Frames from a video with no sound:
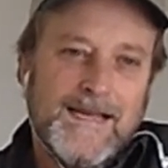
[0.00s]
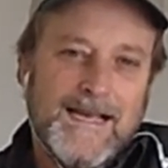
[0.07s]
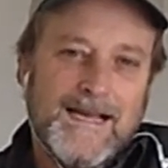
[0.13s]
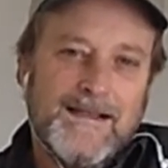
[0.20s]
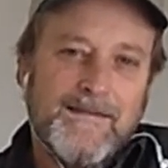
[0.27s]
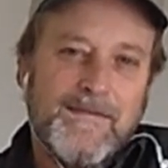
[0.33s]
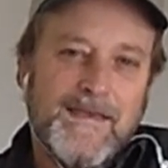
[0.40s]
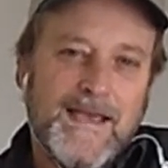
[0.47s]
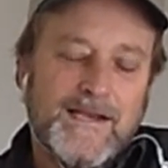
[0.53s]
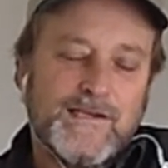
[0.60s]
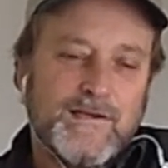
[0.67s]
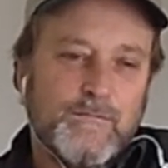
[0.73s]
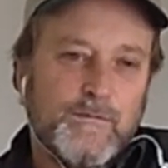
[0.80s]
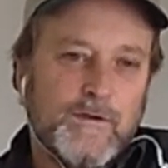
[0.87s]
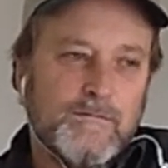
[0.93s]
Yeah, and
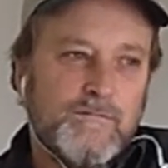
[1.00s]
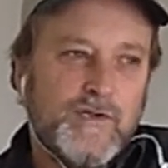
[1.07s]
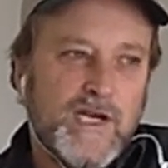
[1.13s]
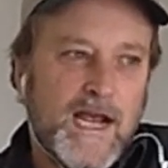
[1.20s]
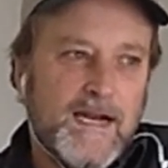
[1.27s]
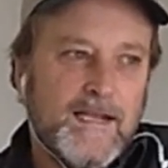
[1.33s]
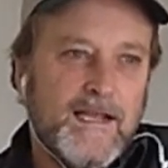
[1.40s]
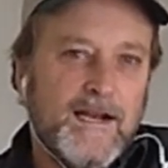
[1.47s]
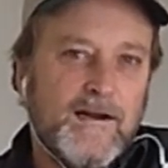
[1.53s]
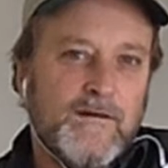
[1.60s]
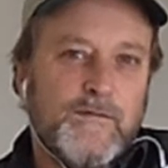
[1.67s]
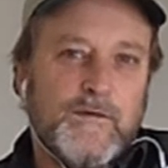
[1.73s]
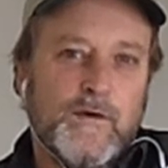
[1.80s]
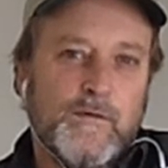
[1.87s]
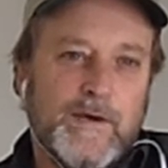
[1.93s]
thanks, and we'll chat again
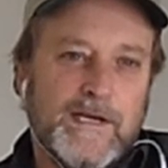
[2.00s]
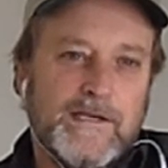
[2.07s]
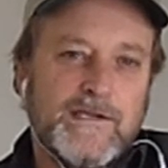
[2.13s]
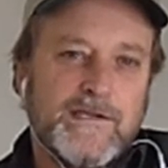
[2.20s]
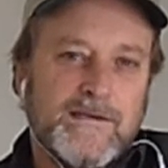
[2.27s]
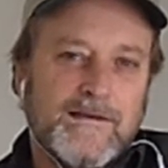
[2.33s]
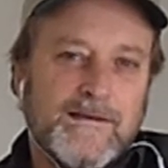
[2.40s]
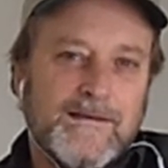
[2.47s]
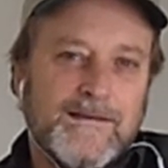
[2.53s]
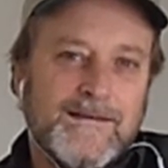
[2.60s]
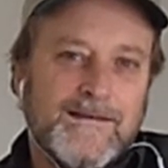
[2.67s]
in a few weeks.